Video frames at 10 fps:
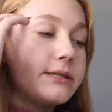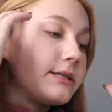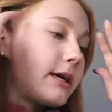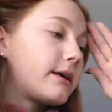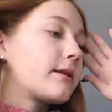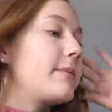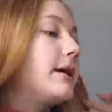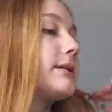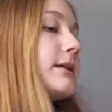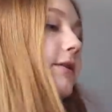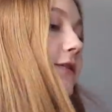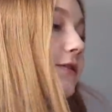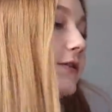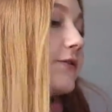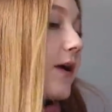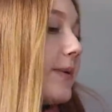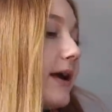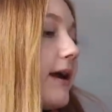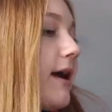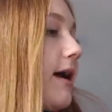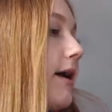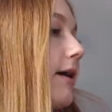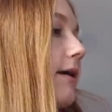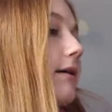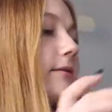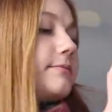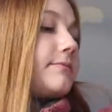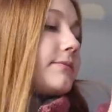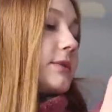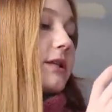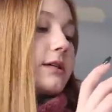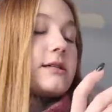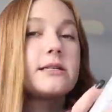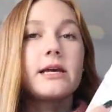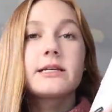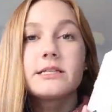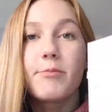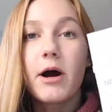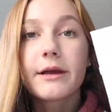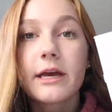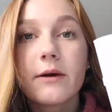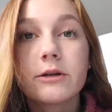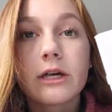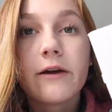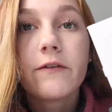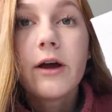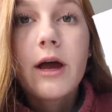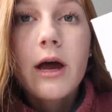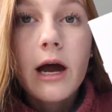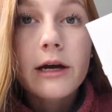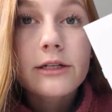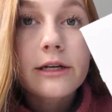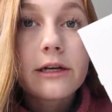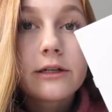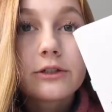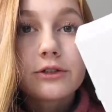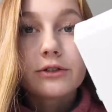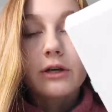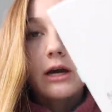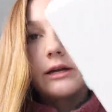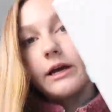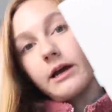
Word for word: this is like the main stuff from it. So there's this like spot kit, which I've actually tried